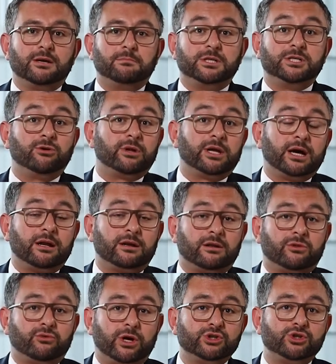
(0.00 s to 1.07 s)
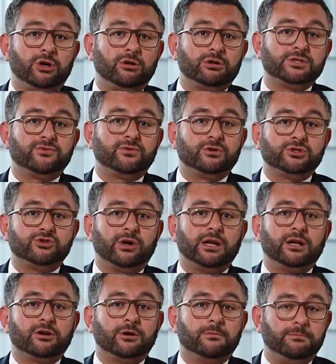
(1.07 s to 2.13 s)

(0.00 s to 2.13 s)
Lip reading: materiality thresholds for Australian